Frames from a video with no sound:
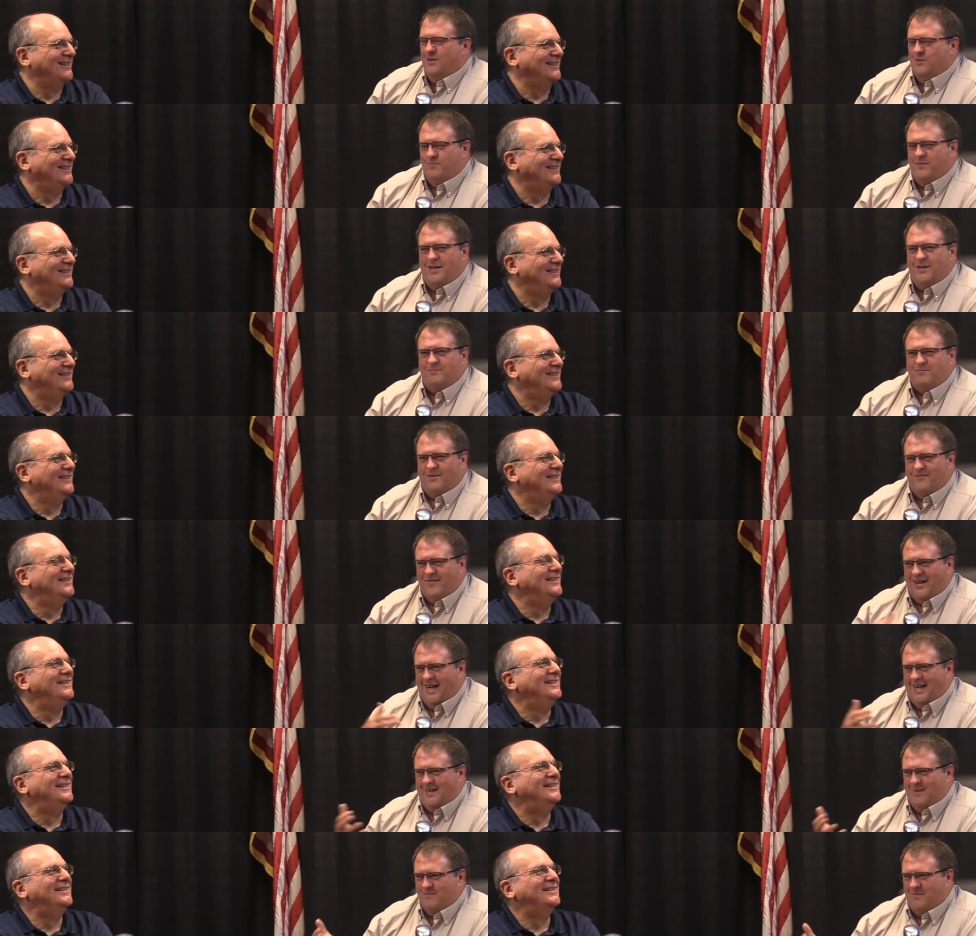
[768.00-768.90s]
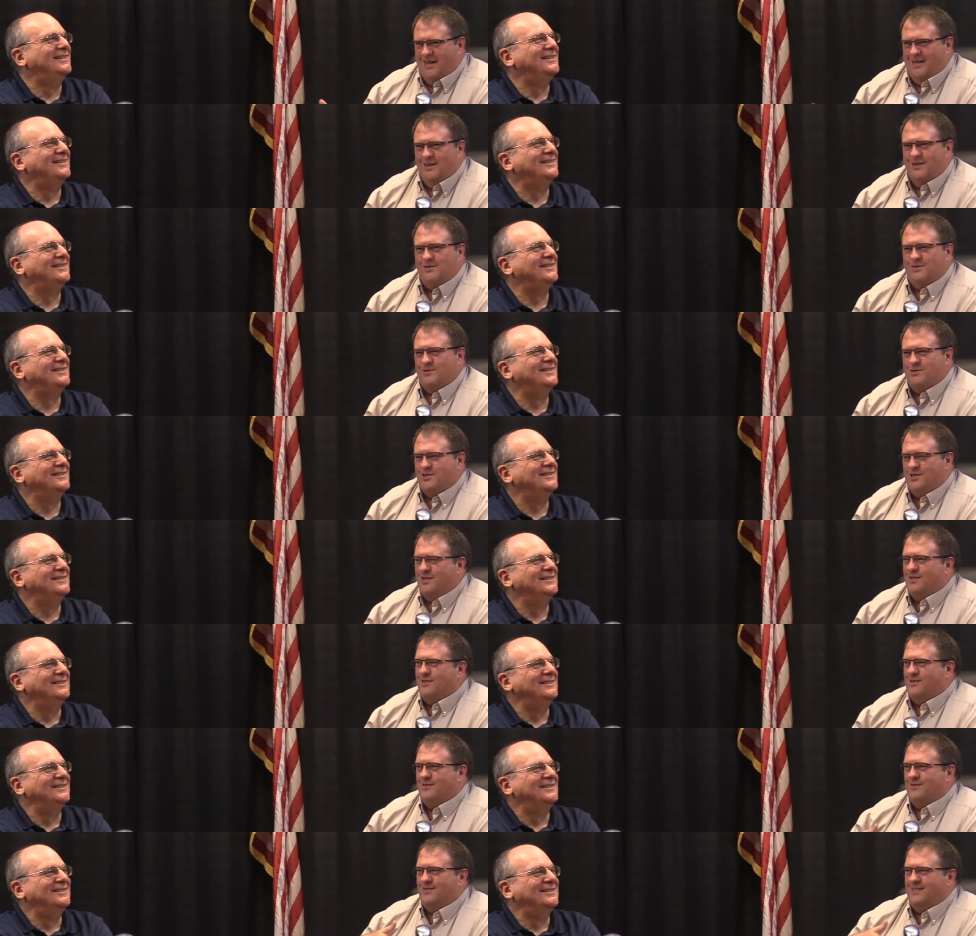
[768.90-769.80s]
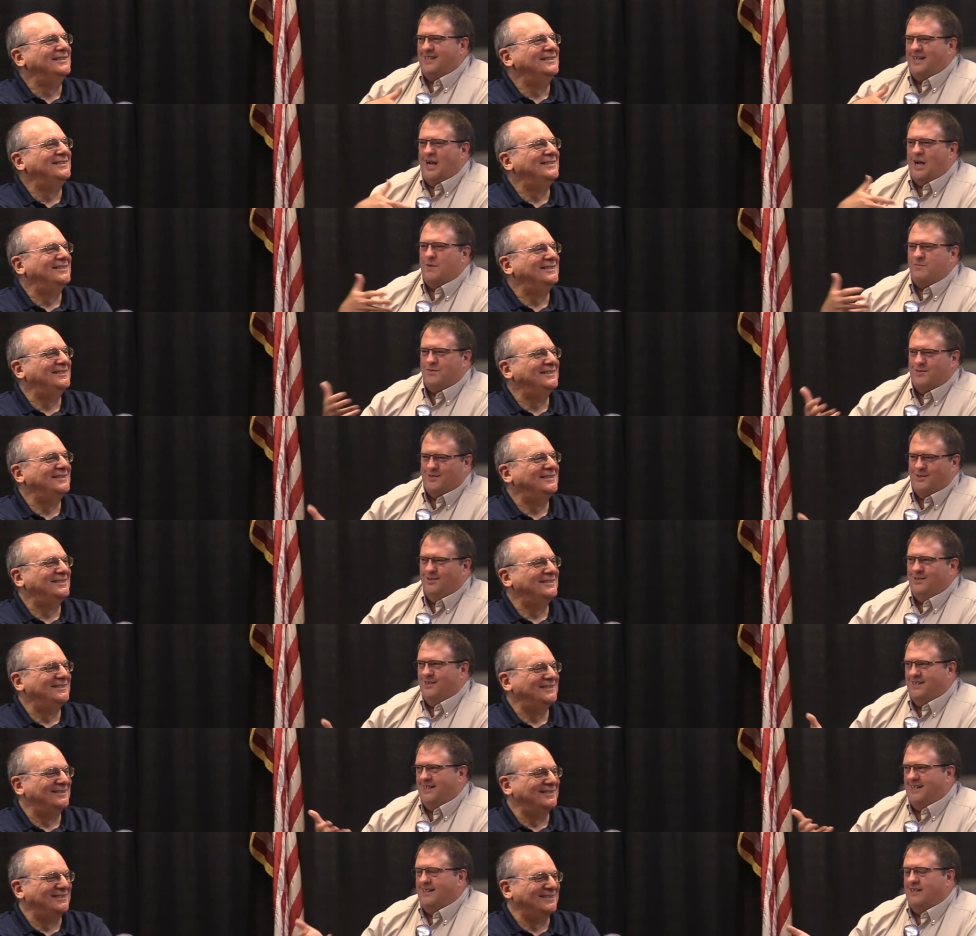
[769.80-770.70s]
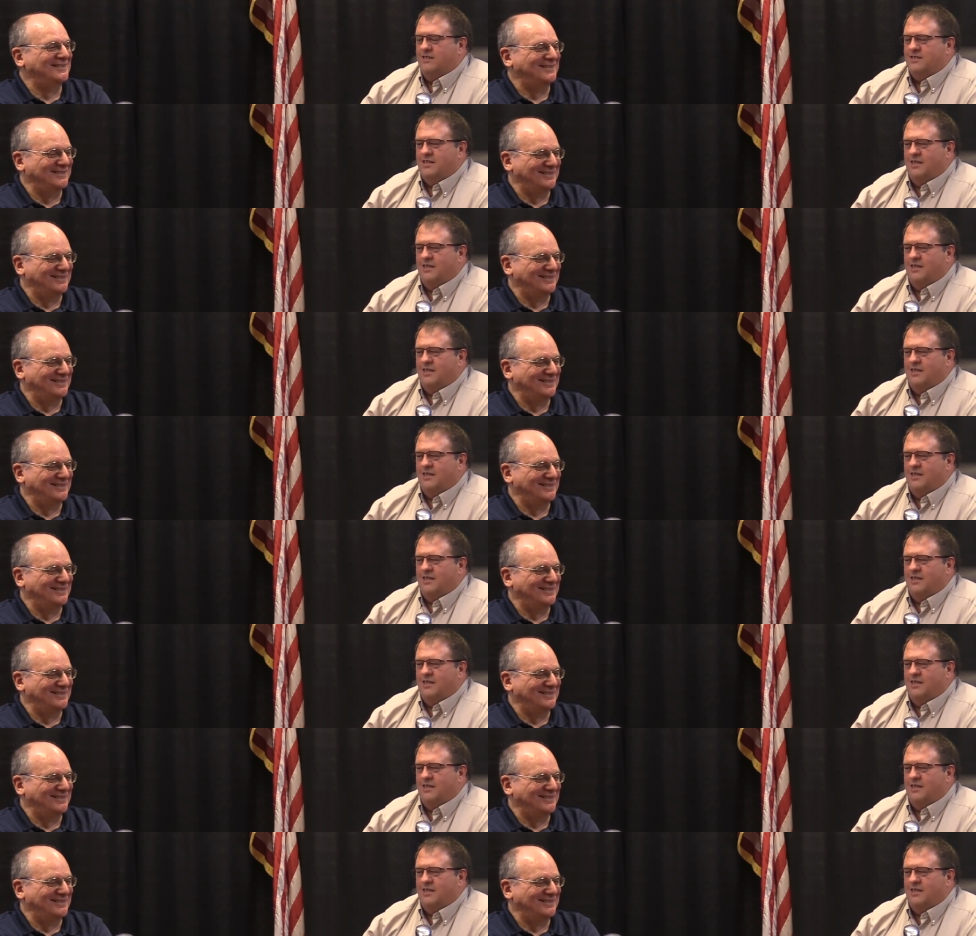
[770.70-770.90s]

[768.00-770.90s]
Speaker 1: You're being provided by Uncle Sugar the opportunity to